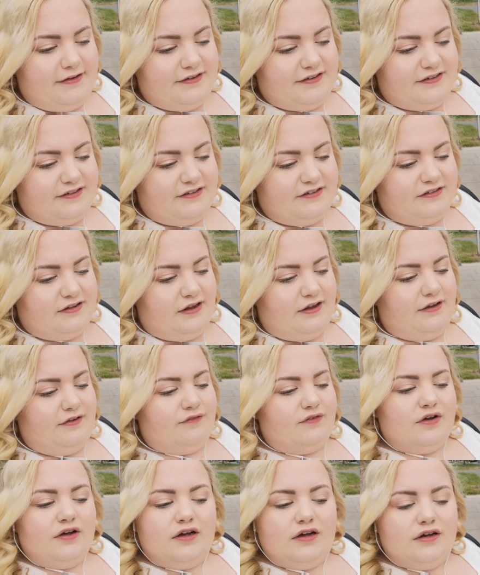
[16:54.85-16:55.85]
to
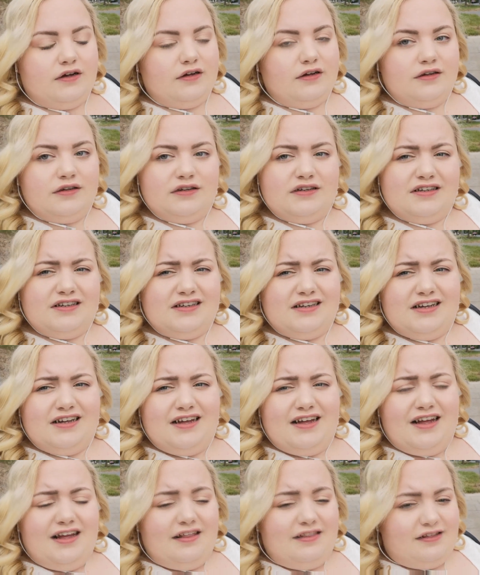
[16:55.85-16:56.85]
savor
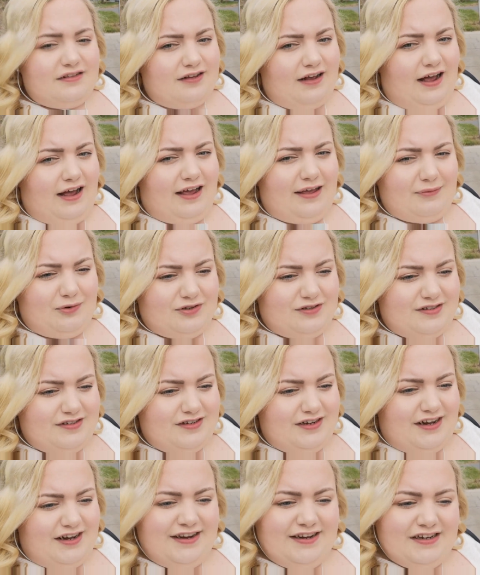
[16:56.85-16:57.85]
time on
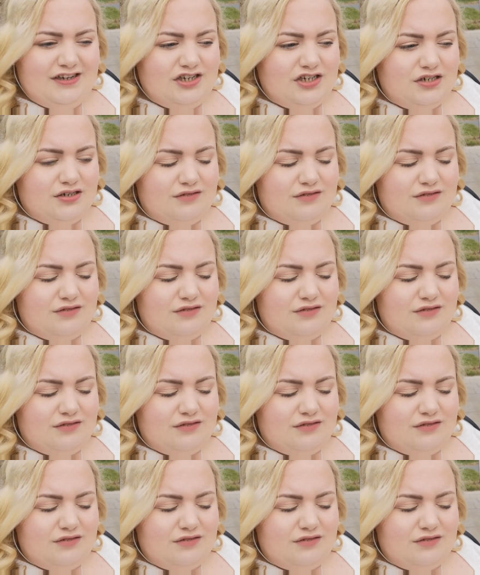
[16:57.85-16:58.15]
stage.